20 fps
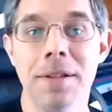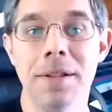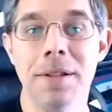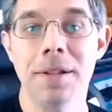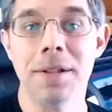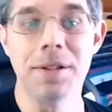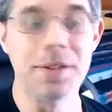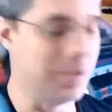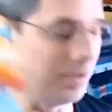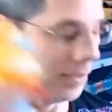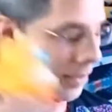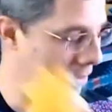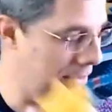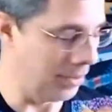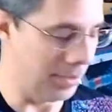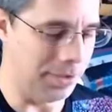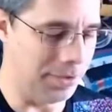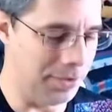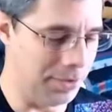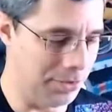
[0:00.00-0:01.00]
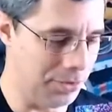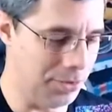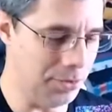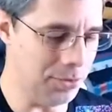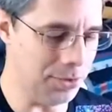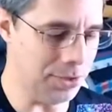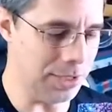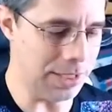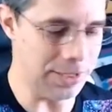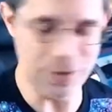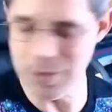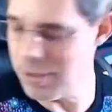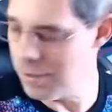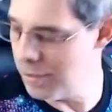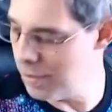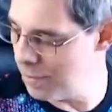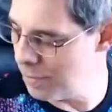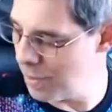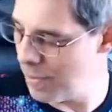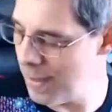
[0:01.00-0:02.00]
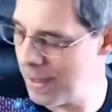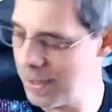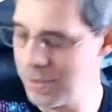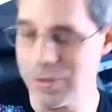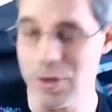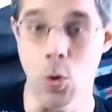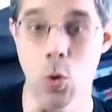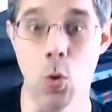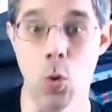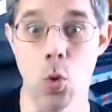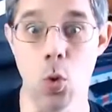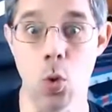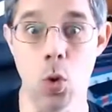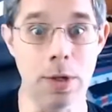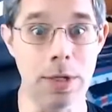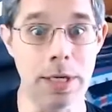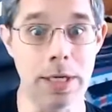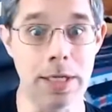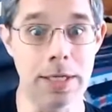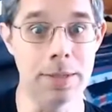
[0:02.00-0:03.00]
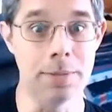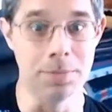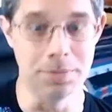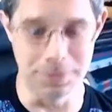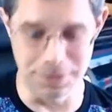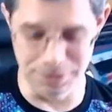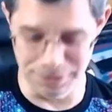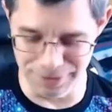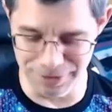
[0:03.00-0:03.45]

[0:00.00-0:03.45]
And as soon as I saw them come out, I was like, ooh, I'm getting them.